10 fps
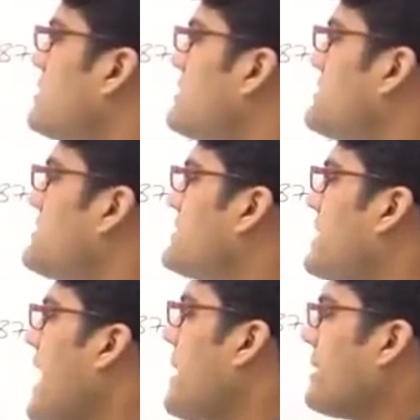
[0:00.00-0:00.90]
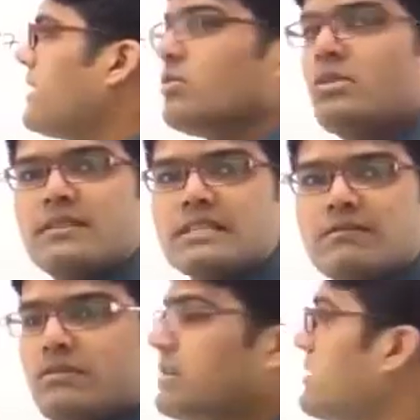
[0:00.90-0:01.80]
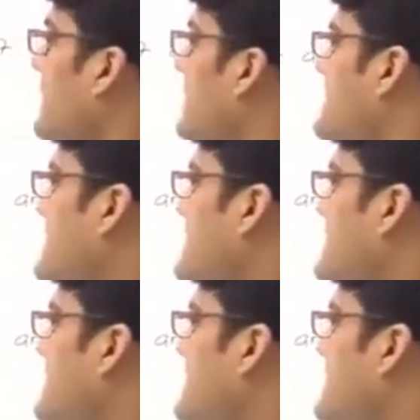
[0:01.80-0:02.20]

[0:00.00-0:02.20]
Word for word: Strap, I don't know if there's a word, right?